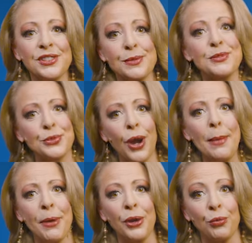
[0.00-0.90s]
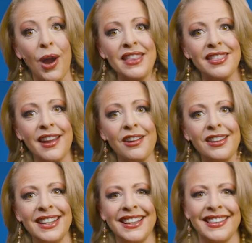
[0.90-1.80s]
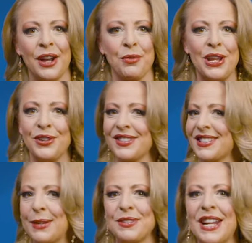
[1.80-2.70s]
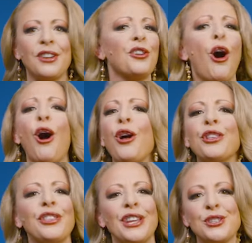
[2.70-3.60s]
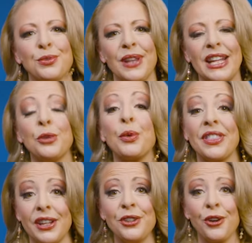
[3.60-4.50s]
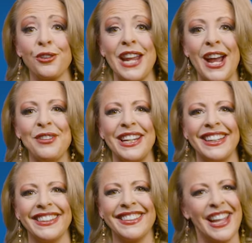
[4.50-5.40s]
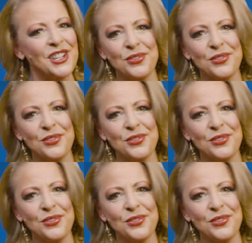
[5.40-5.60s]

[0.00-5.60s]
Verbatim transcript: subscribe button right there. That way you can stay up to date on all the things related within Kern County. Thanks